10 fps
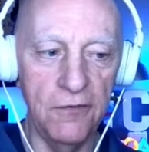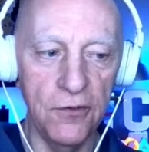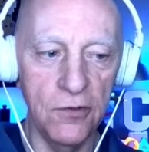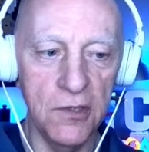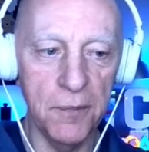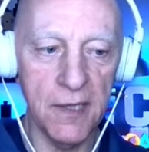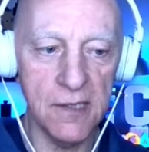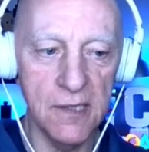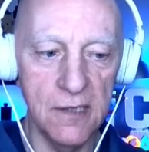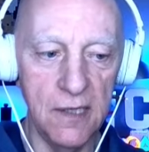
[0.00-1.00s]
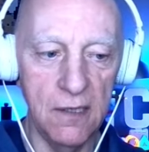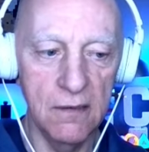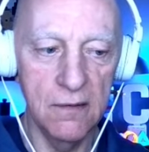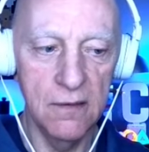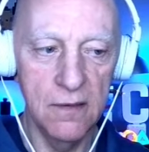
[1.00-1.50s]
full capacity.
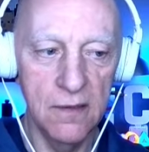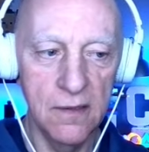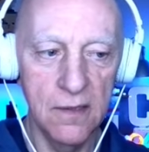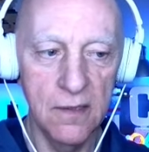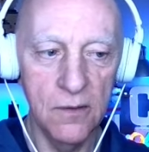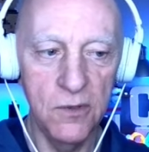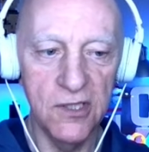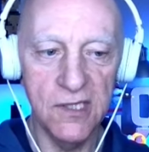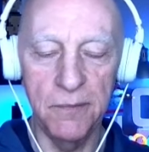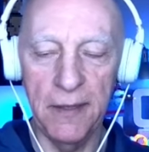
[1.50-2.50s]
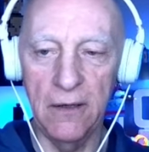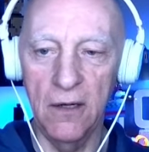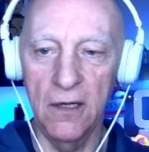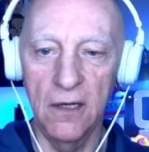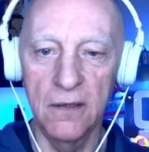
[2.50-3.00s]
We just about
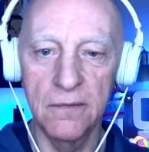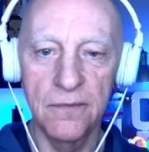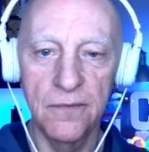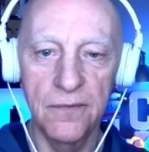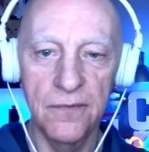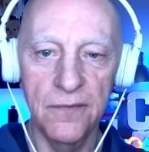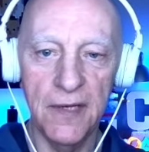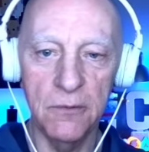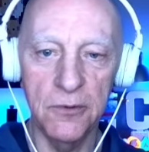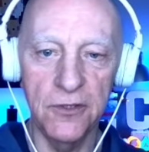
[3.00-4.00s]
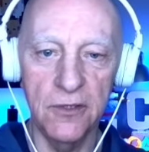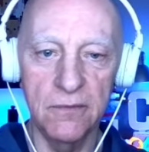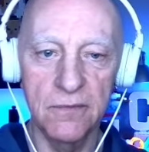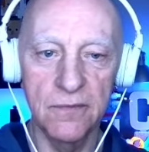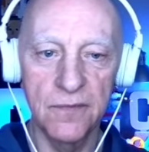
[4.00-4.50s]
are. That will do.
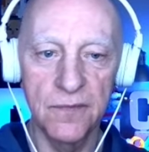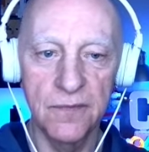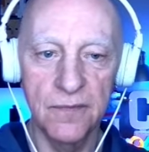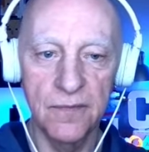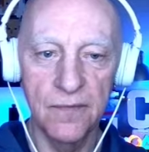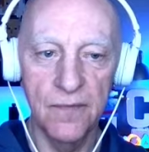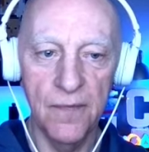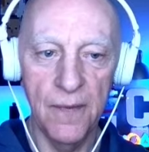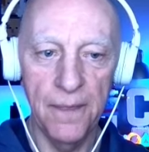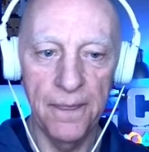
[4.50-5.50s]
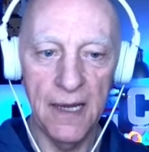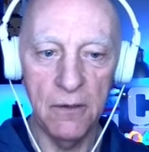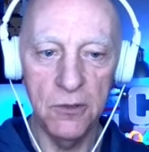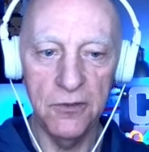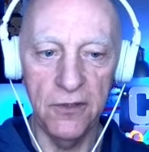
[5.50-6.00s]
That
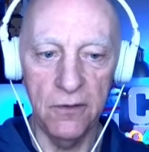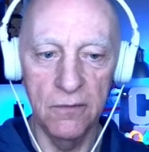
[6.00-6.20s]
will do.